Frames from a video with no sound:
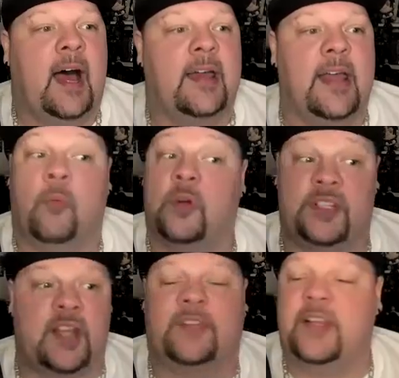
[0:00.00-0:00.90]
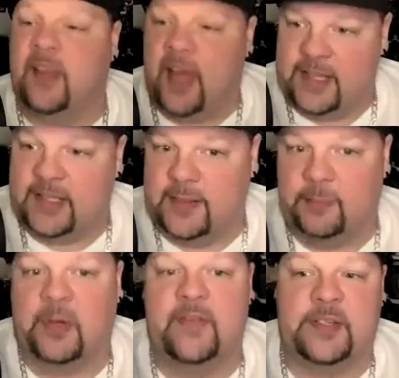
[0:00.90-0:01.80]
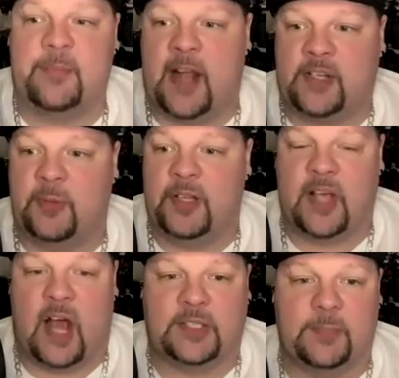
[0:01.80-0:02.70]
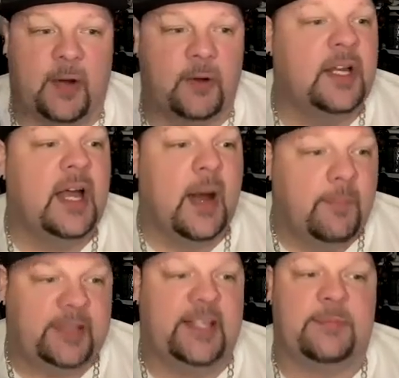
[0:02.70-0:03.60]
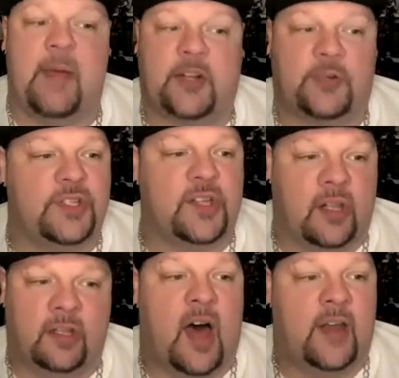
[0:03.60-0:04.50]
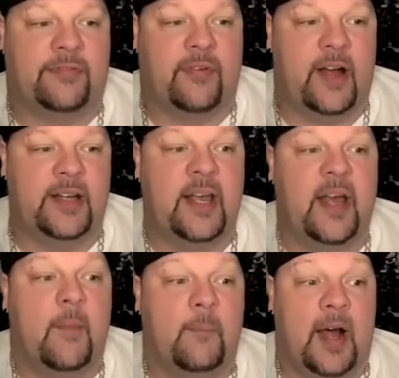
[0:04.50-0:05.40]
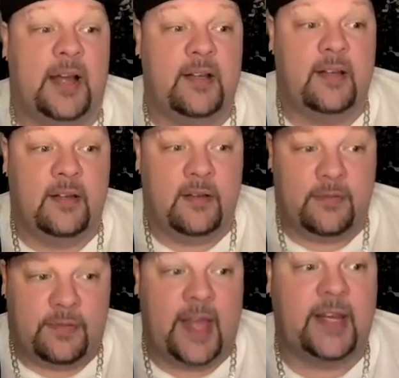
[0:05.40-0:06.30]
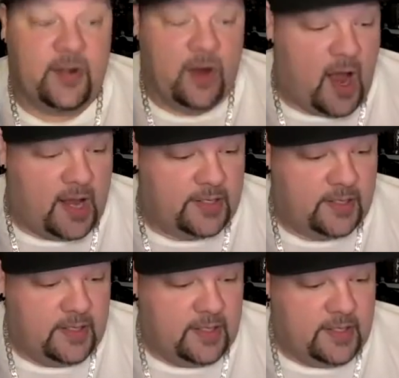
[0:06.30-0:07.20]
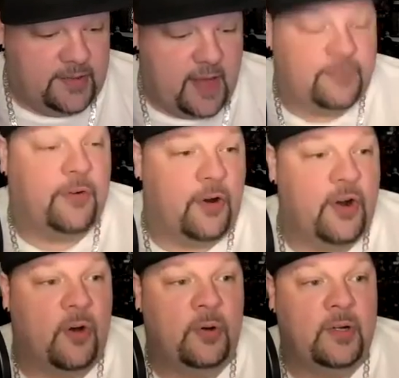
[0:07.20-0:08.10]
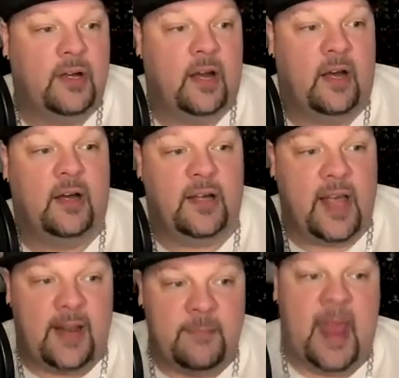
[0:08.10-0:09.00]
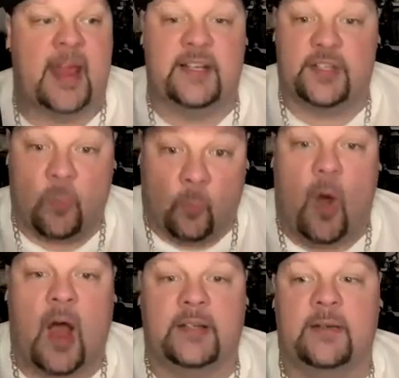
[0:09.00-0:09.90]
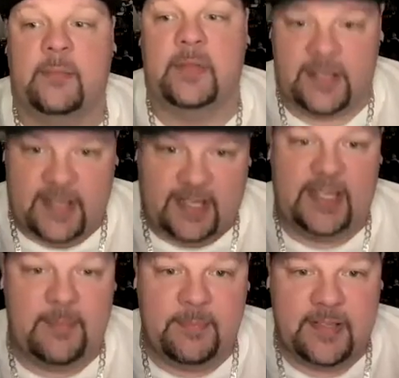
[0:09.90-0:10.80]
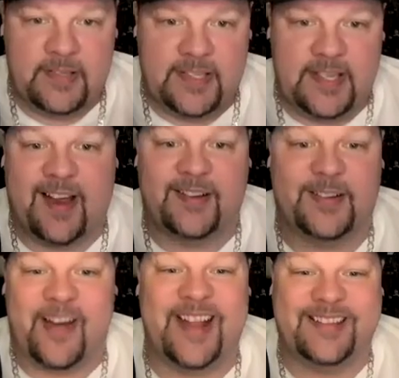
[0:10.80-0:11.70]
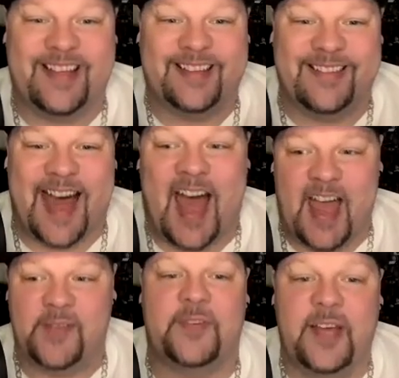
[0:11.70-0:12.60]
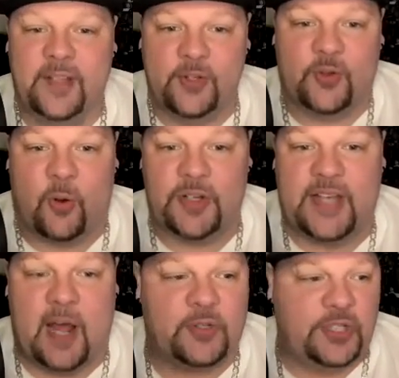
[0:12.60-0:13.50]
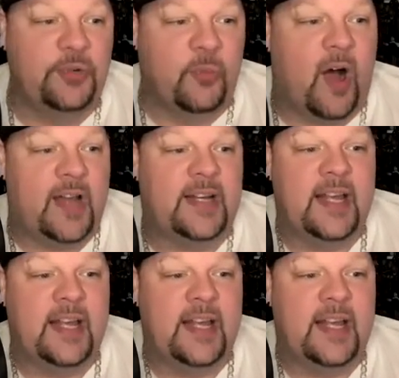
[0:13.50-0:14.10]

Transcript: It was nothing like the previous match that we had talked about, but this match was a lot of fun. But thank God that Verno and Magnus won because they keep Cesar Durant alive. The score is now 2-1.